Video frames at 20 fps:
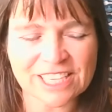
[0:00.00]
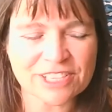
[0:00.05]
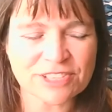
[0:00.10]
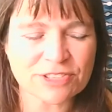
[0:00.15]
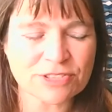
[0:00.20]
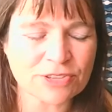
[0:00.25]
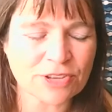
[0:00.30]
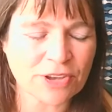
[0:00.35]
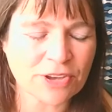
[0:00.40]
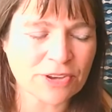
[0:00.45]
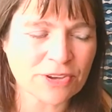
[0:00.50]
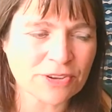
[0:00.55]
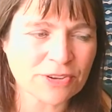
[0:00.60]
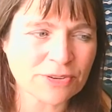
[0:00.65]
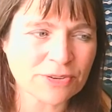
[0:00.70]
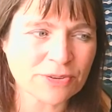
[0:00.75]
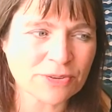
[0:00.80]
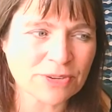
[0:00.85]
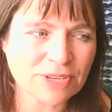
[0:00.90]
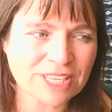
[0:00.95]

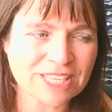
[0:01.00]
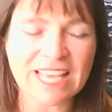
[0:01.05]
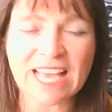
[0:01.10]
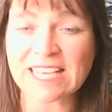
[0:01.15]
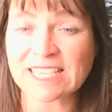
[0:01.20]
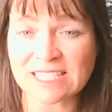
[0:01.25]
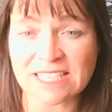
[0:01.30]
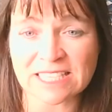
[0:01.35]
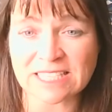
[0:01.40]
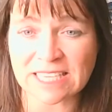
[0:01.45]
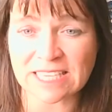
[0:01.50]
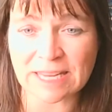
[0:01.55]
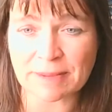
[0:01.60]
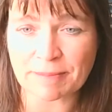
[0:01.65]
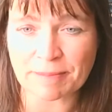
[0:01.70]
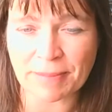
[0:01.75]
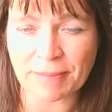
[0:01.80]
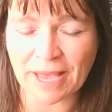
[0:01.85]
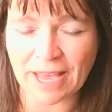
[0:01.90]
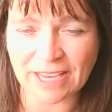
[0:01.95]
So yes, there's an
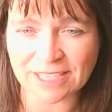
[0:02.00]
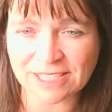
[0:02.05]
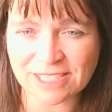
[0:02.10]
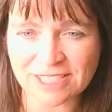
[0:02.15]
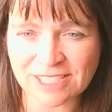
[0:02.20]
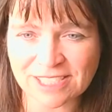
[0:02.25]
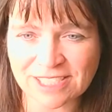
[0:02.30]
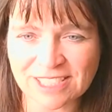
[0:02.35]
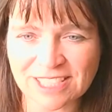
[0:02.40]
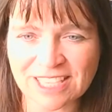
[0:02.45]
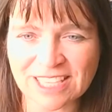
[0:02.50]
impact.